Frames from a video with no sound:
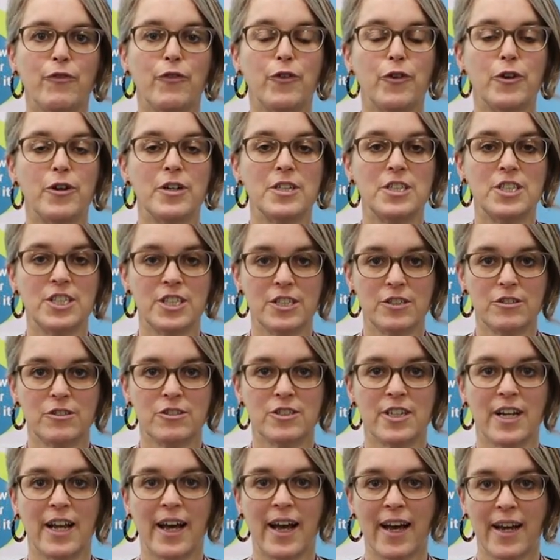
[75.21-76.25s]
for
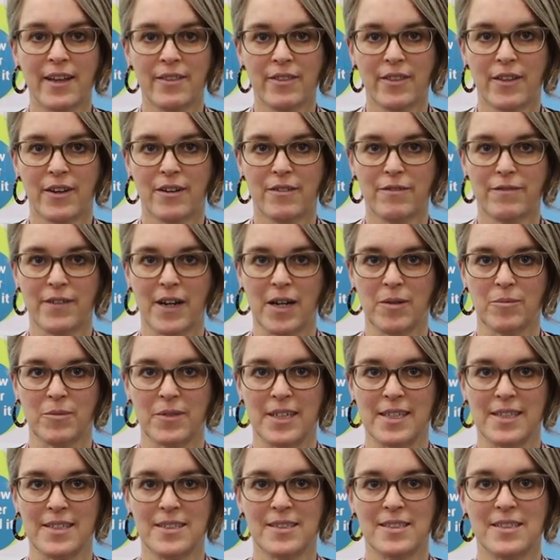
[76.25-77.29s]
children and their
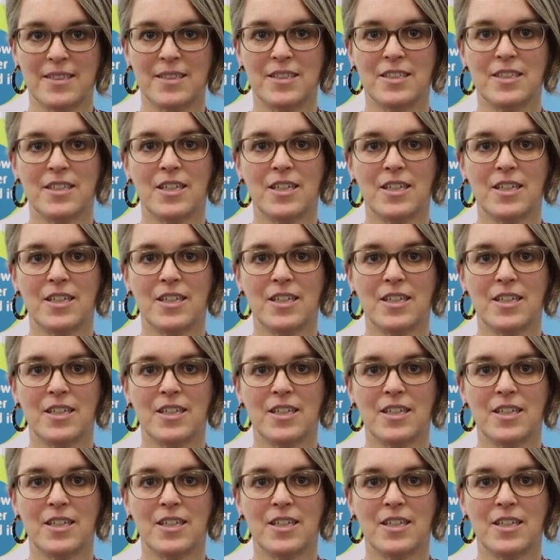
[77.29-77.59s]
families